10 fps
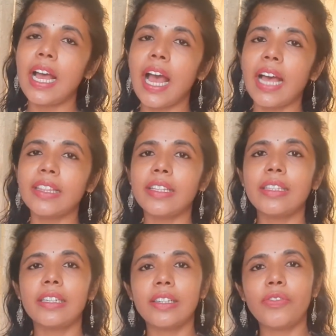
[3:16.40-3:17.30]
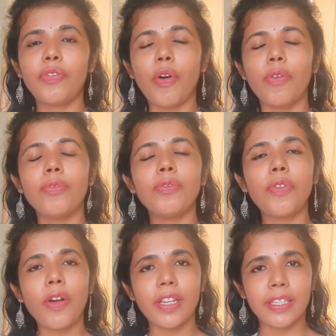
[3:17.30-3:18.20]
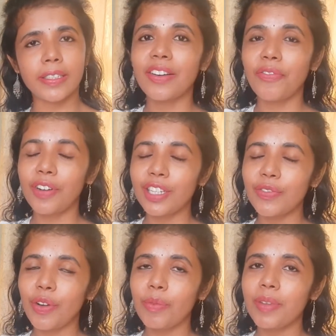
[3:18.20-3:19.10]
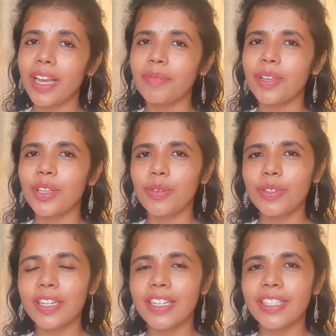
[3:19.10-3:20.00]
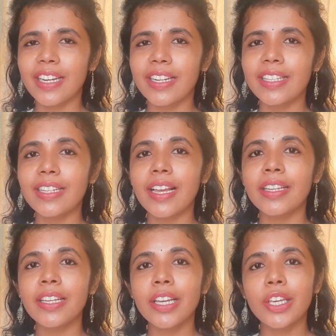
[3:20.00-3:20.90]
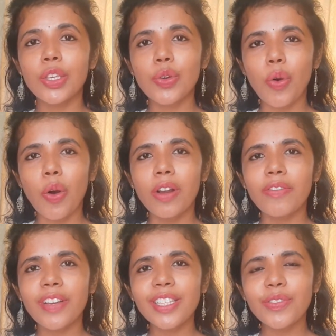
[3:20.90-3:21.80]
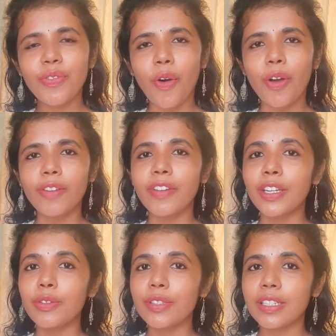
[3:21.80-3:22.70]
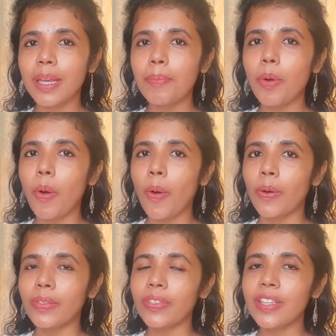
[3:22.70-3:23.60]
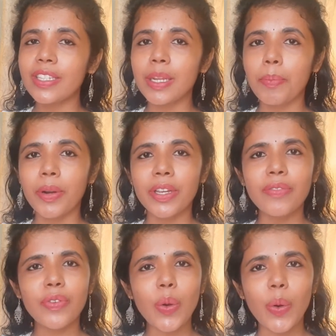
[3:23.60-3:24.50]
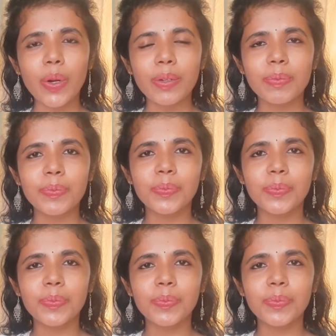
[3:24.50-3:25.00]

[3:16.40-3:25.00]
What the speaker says: and the third form fallen. The first form can be used in a sentence like you always fall when you step on the slippery floor.